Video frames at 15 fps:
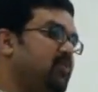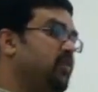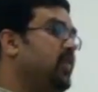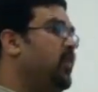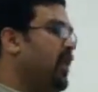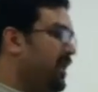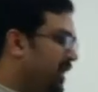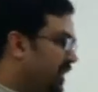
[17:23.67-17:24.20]
Will
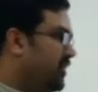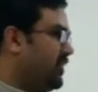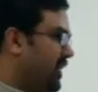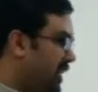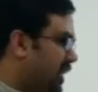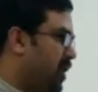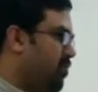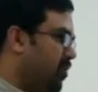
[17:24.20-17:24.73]
you at least
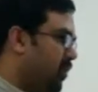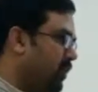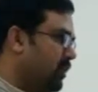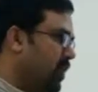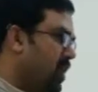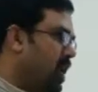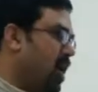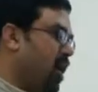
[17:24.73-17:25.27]
think about
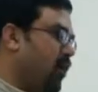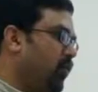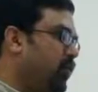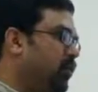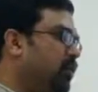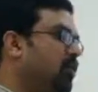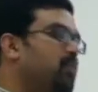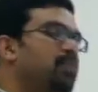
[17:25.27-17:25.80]
how
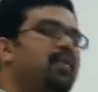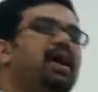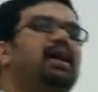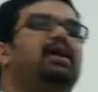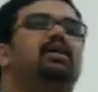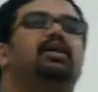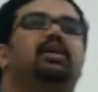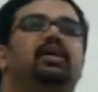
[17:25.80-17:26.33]
to
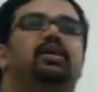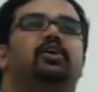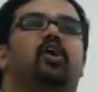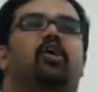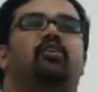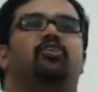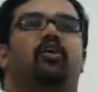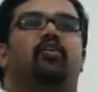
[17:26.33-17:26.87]
make
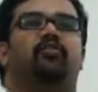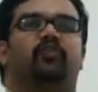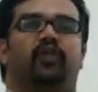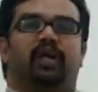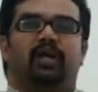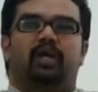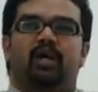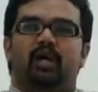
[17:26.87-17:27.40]
your
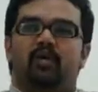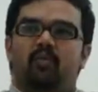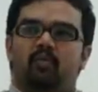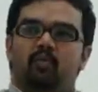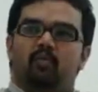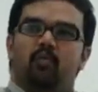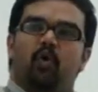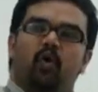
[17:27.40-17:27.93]
software
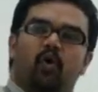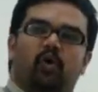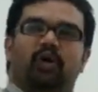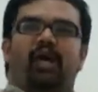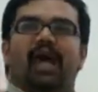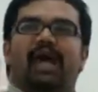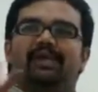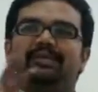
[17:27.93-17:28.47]

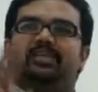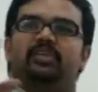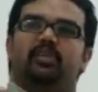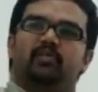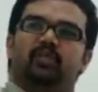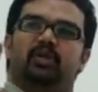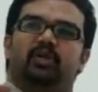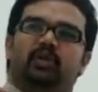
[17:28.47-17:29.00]
more
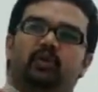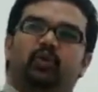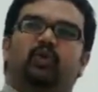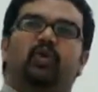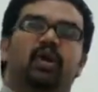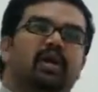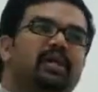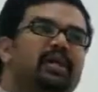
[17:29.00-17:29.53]
accessible to
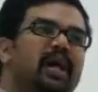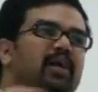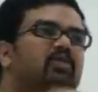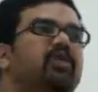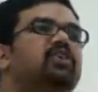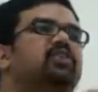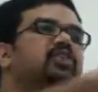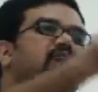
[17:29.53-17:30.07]

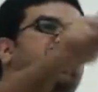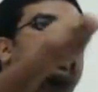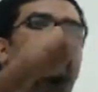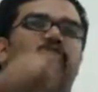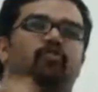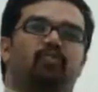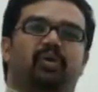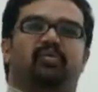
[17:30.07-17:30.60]
diverse kind
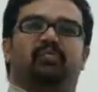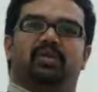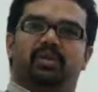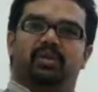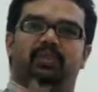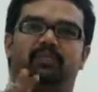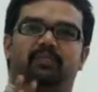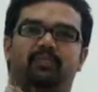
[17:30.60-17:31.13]
of people?
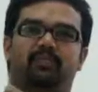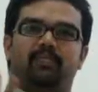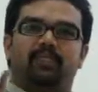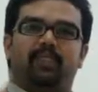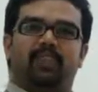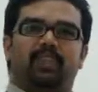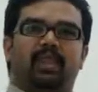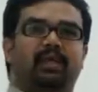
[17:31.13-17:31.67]

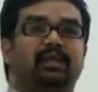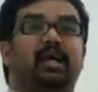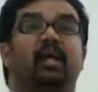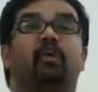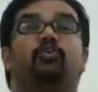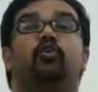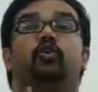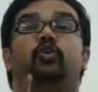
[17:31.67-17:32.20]
There
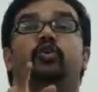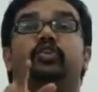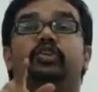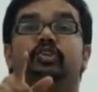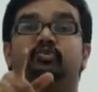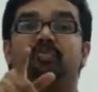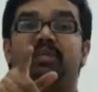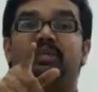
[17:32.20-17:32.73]
are
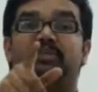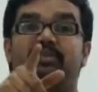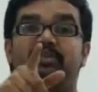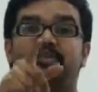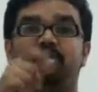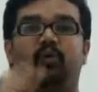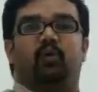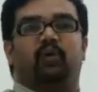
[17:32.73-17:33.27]
solutions, please.
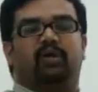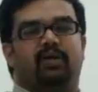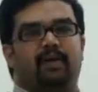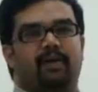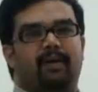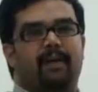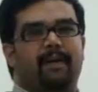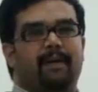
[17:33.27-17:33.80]
No.
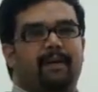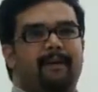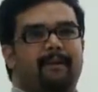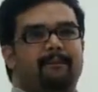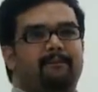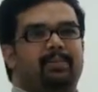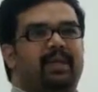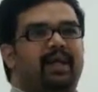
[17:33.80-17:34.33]

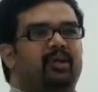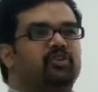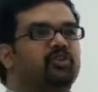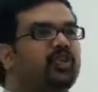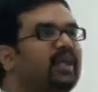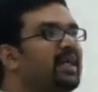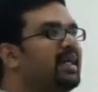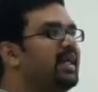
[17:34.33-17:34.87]
There are
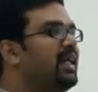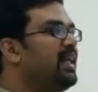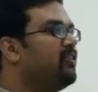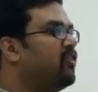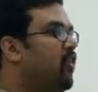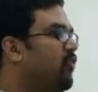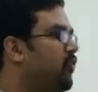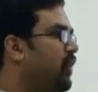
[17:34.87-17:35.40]
screen reading
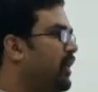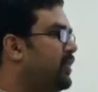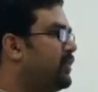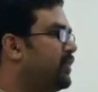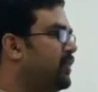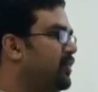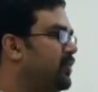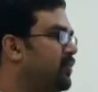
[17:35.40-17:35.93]

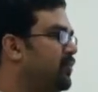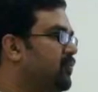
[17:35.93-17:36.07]
softwares.